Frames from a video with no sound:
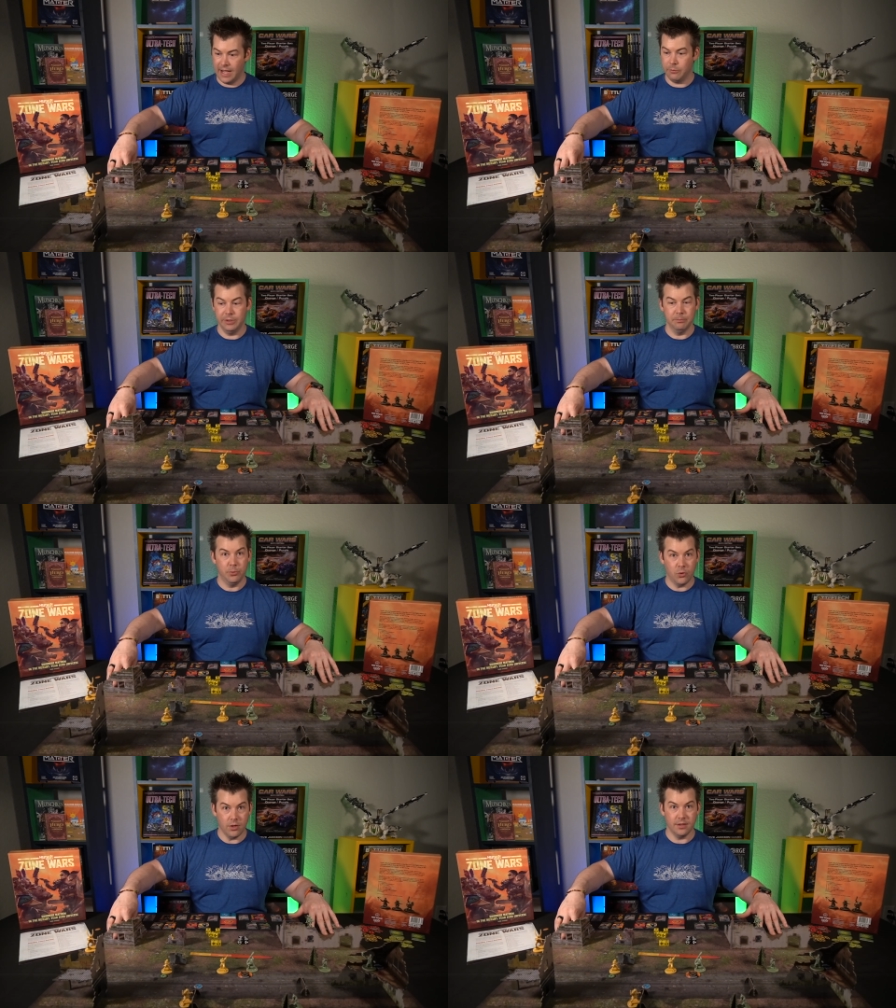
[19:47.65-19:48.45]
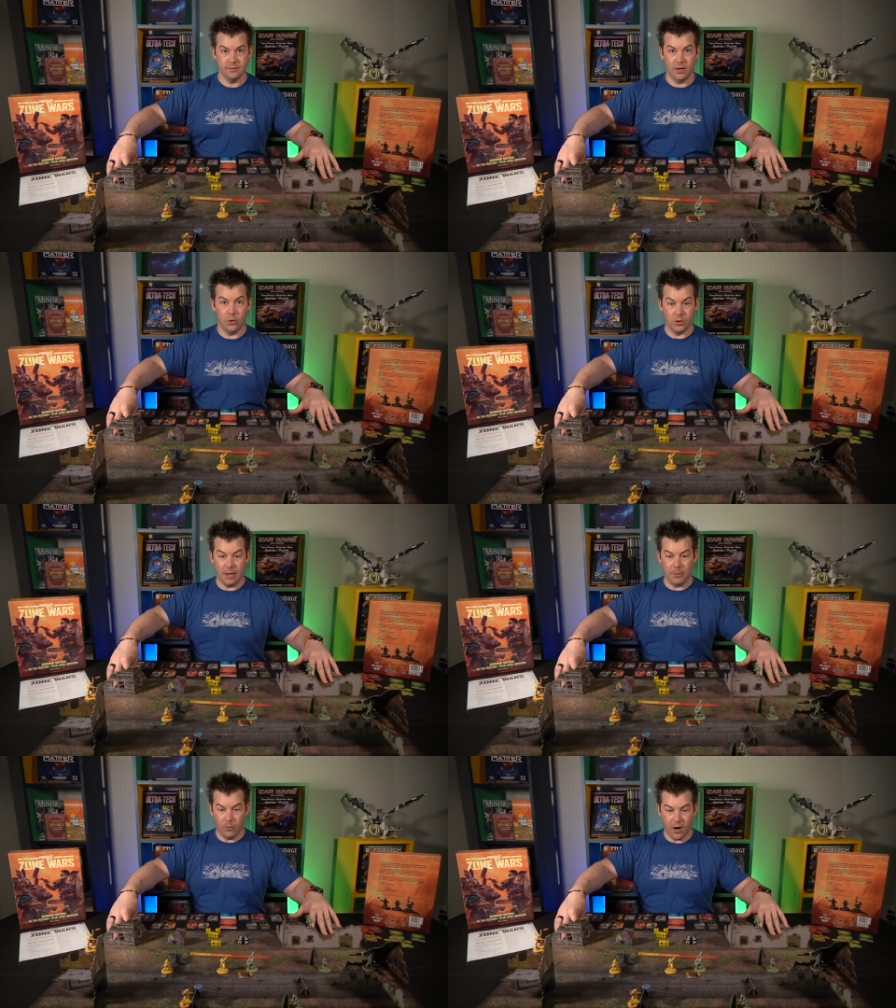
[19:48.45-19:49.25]
I wouldn't pour a whole
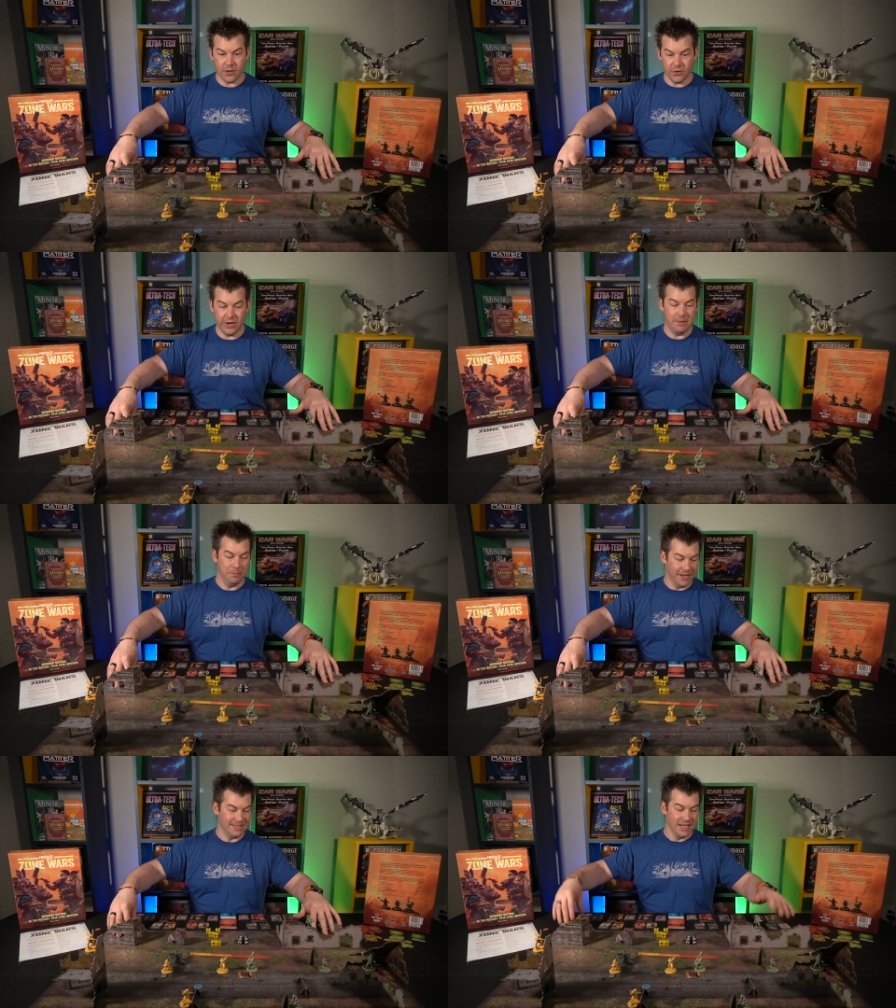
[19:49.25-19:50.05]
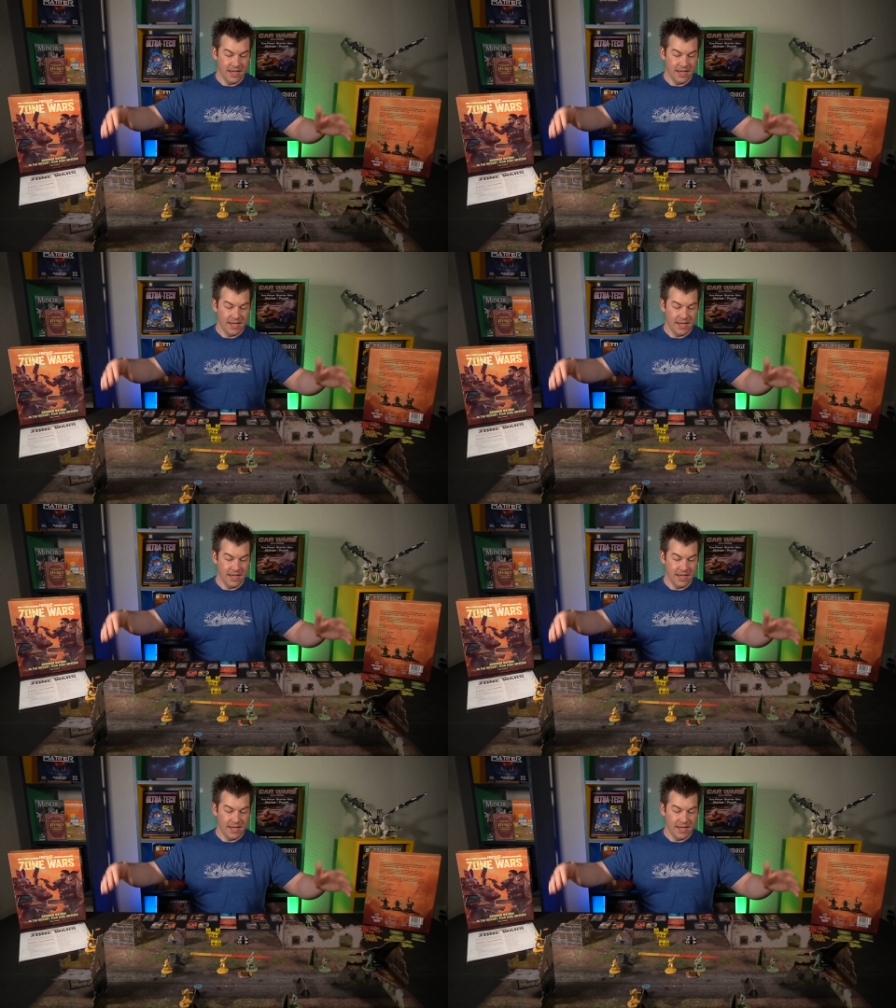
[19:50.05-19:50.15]
cup of water on it, but